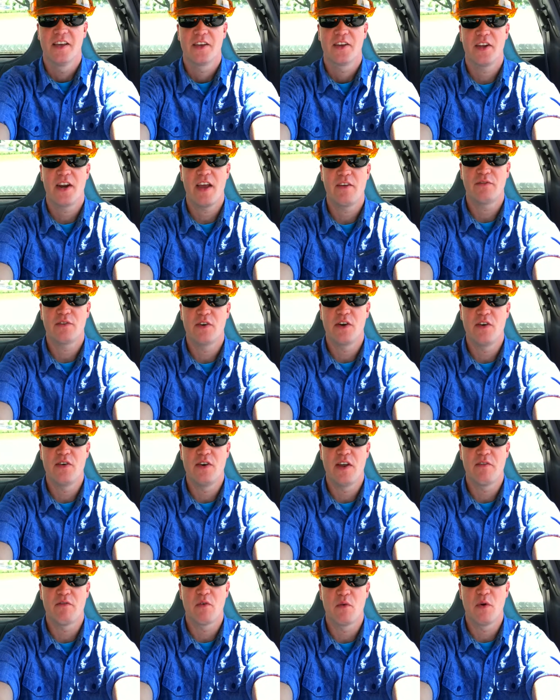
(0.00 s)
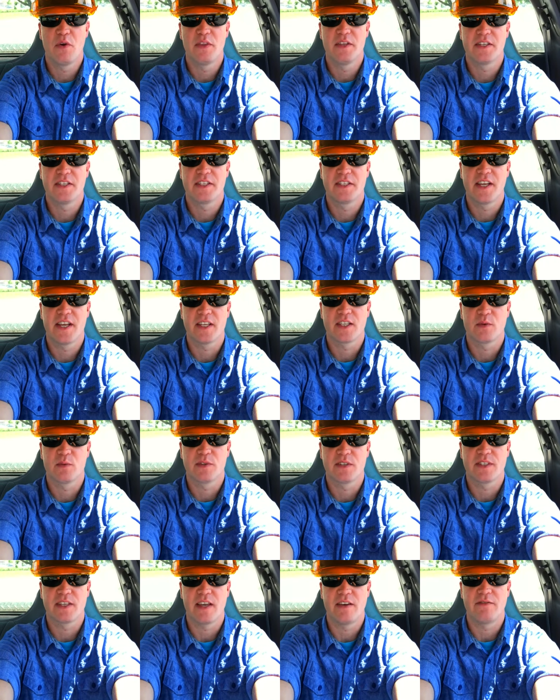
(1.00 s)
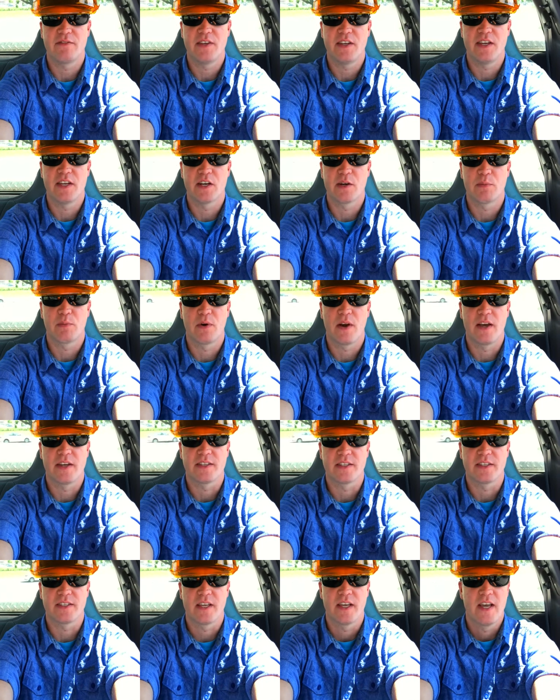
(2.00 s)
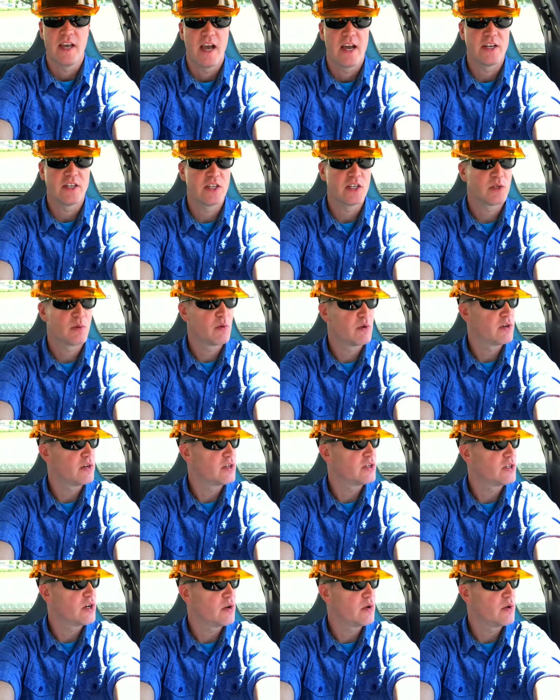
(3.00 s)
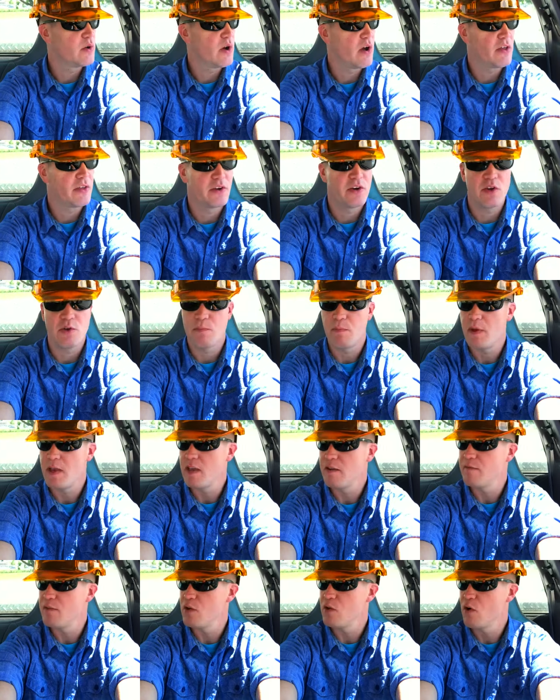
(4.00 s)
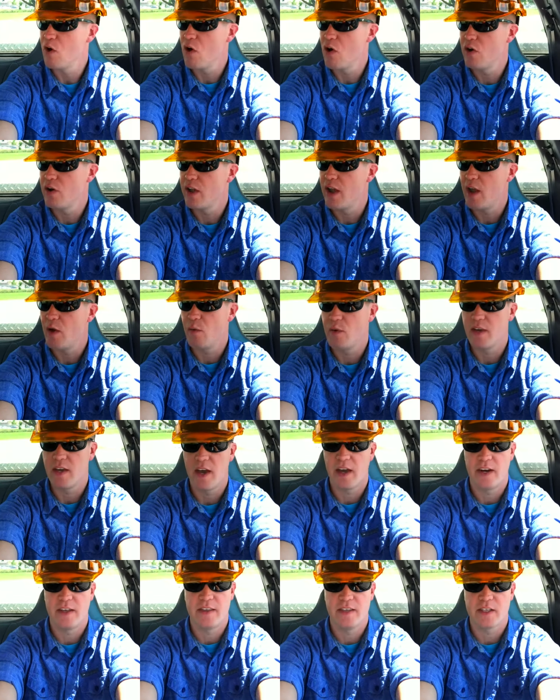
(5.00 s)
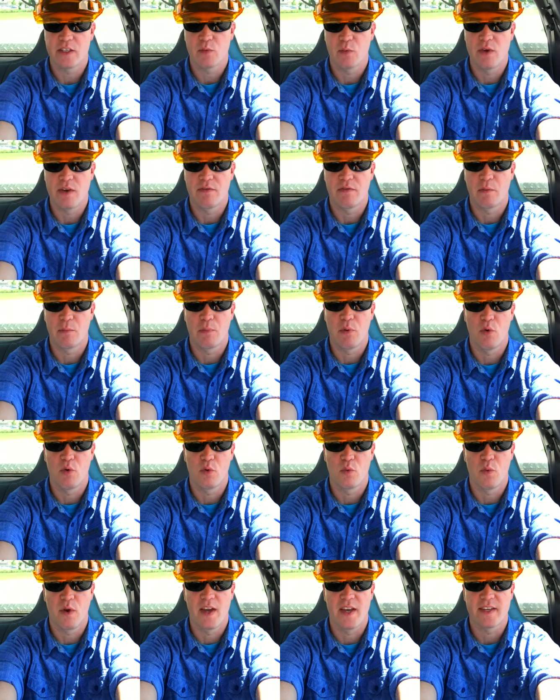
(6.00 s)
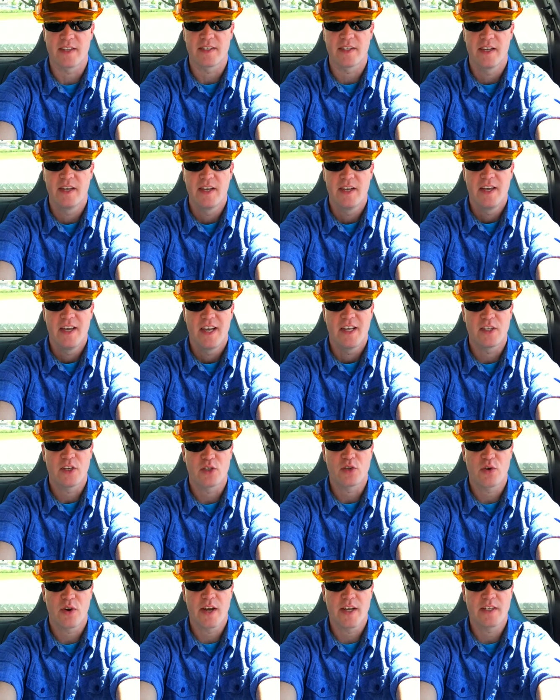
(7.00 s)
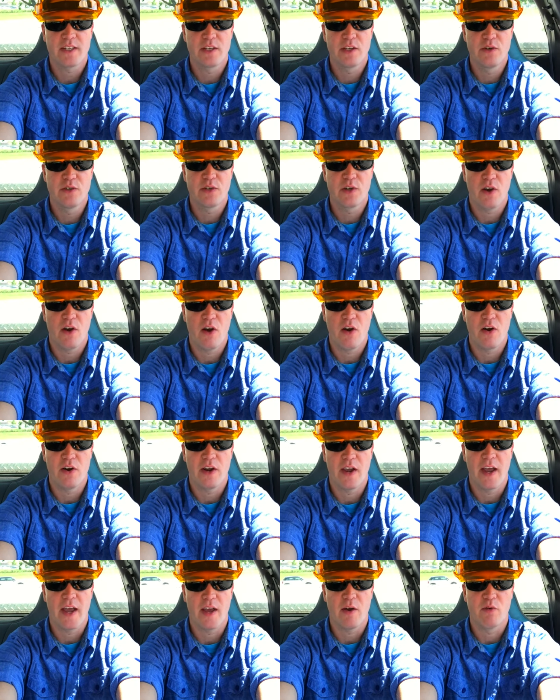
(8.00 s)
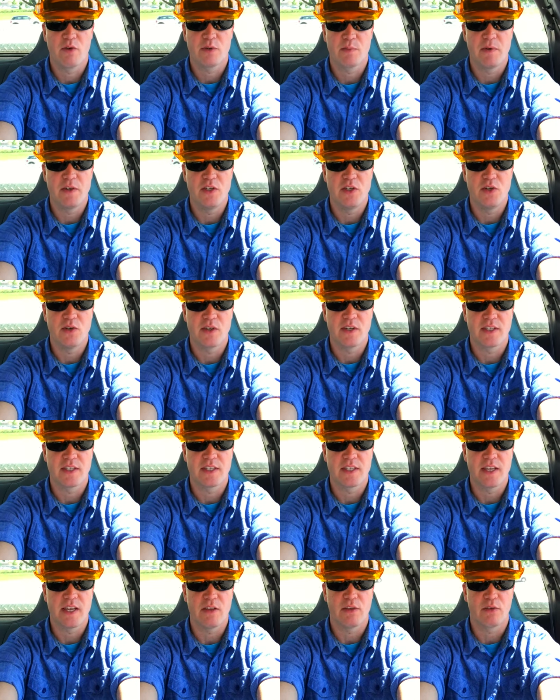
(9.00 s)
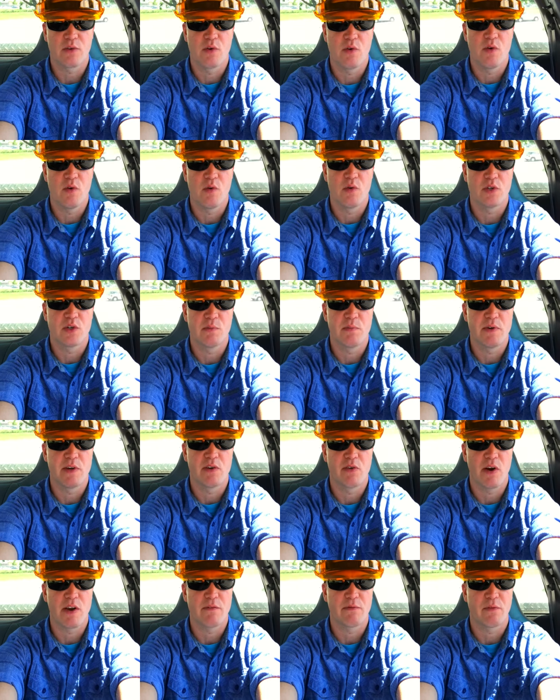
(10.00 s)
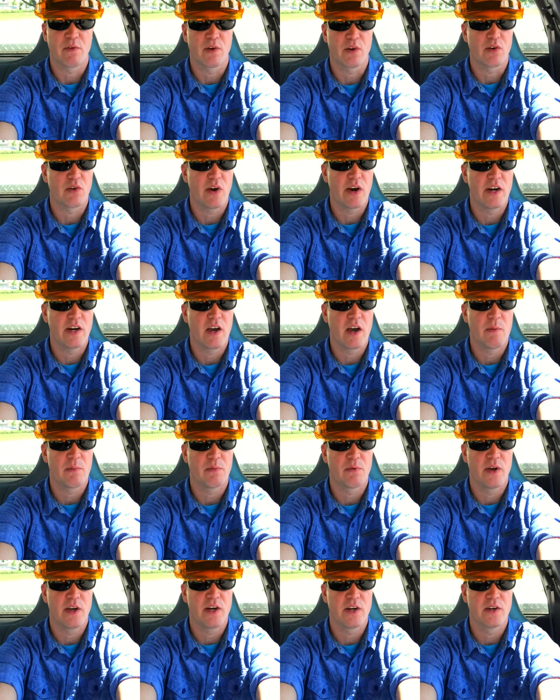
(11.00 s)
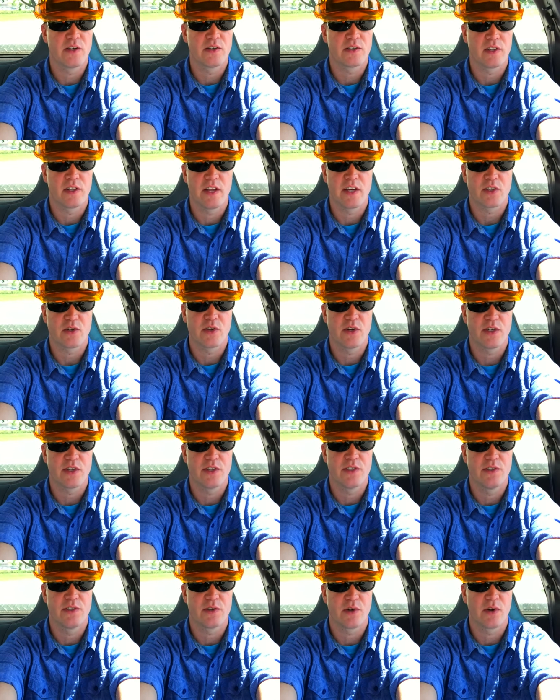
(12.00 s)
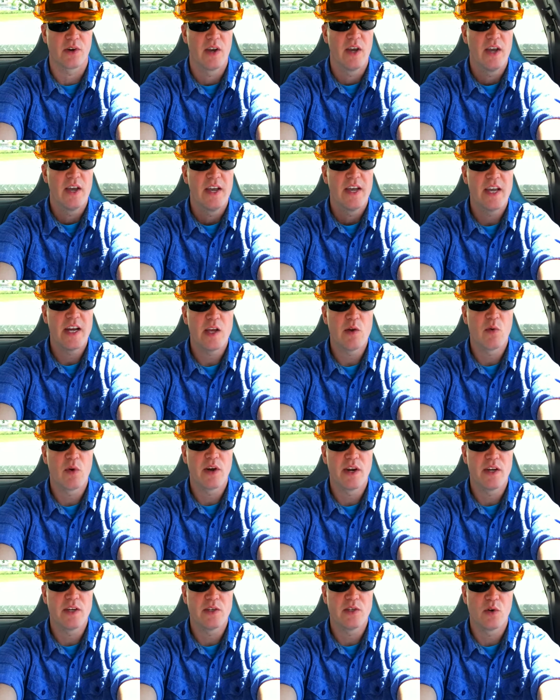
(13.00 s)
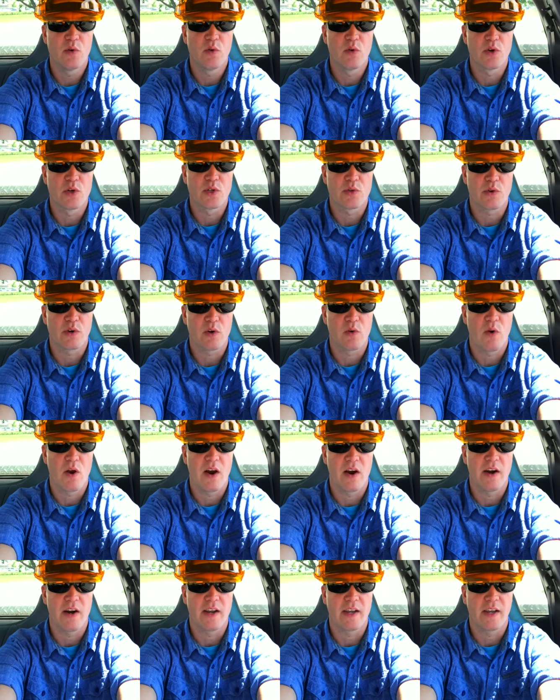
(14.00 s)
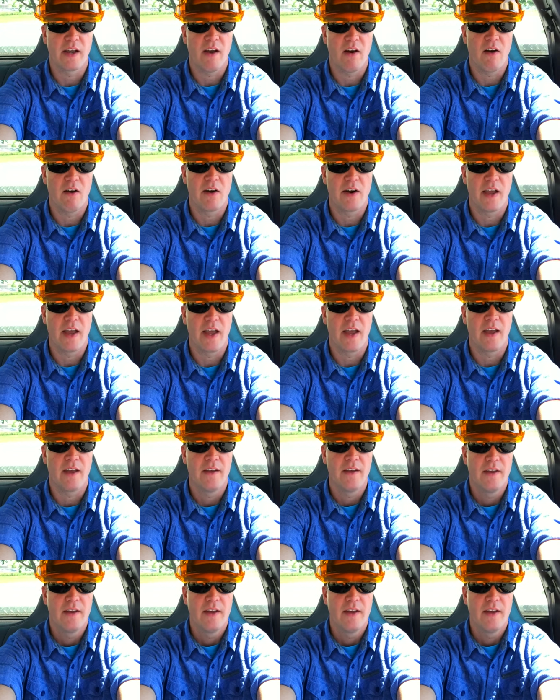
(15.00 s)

Good afternoon, everyone. This is Dustin with Saf-T Enterprises. I just wanted to show you all the new Peak View hard hat we got in this week from Portwest. It's a translucent hard hat, which means you can see through it, which would be great for crane operators, electricians, or anyone indoors requiring a hard hat.